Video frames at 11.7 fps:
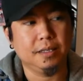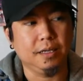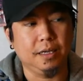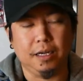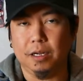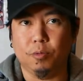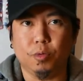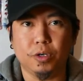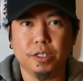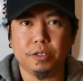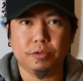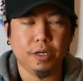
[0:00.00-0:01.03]
It
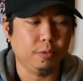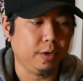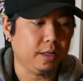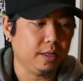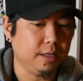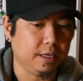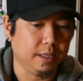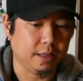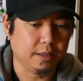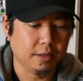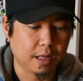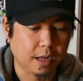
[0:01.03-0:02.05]
works really well. It
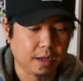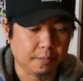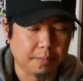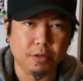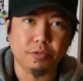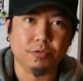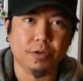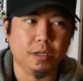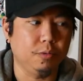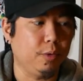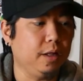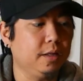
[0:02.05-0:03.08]
mounts
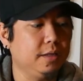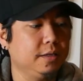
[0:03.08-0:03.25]
really well.